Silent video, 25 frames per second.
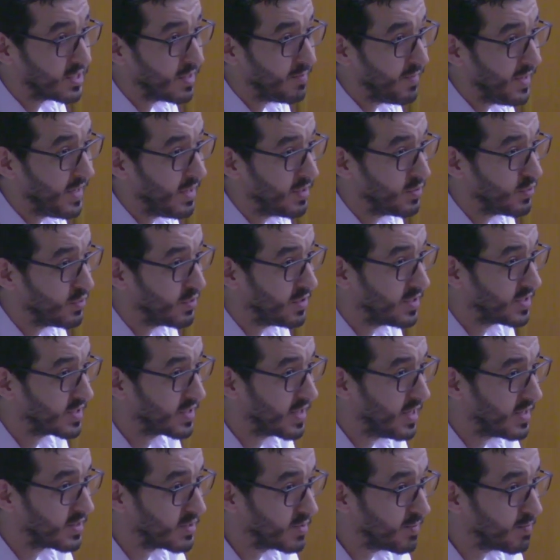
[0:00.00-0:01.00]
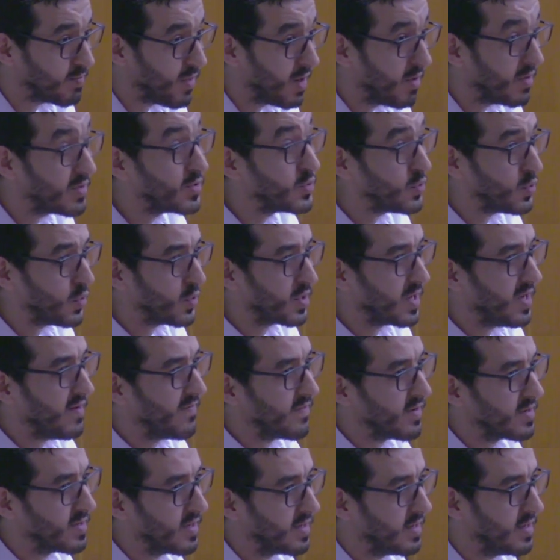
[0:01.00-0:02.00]
Jimmy to discuss about, to
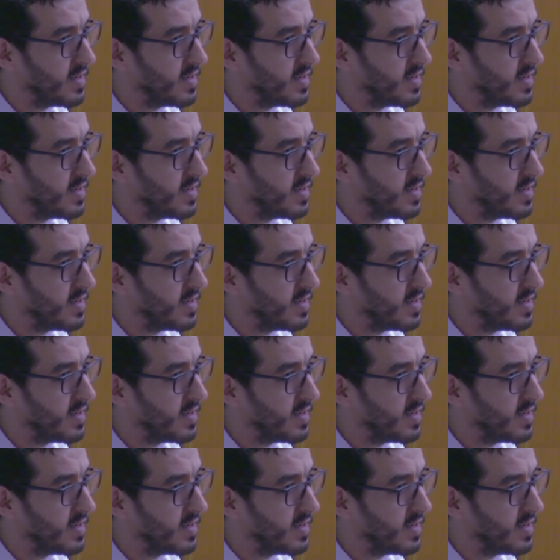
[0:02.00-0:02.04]
give